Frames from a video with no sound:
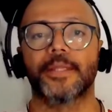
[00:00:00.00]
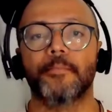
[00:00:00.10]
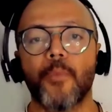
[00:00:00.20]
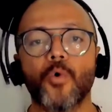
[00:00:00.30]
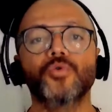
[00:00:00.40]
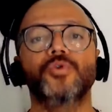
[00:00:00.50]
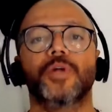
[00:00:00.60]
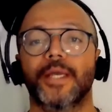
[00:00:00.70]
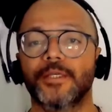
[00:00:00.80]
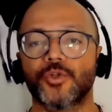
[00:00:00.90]
The
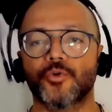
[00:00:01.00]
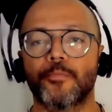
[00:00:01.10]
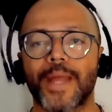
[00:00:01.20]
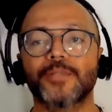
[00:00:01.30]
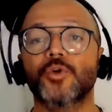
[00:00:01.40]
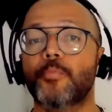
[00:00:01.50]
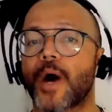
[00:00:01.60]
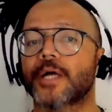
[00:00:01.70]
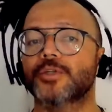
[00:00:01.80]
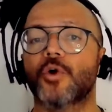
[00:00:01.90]
most instrumental
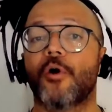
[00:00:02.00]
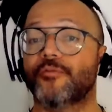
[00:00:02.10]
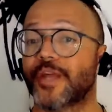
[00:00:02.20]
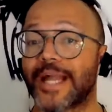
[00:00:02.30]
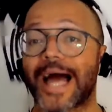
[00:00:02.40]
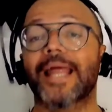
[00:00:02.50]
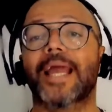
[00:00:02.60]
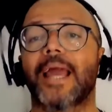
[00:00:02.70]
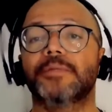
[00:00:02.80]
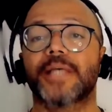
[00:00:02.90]
part of the Gala
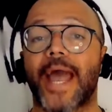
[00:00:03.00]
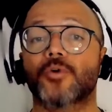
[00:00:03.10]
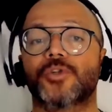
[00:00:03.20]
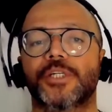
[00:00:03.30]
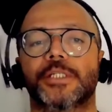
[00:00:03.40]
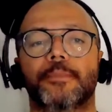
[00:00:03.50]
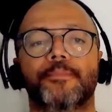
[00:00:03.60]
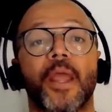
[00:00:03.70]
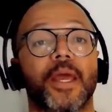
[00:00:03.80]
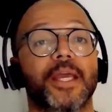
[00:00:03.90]
Games
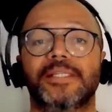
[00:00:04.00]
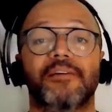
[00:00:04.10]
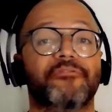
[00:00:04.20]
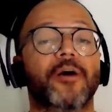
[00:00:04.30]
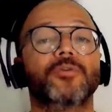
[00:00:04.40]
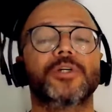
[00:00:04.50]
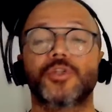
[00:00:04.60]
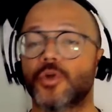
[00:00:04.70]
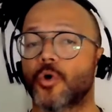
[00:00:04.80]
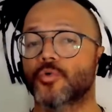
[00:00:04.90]
ecosystem is the
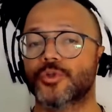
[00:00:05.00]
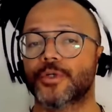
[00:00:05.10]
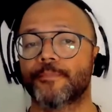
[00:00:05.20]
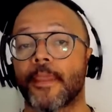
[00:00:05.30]
founder's node.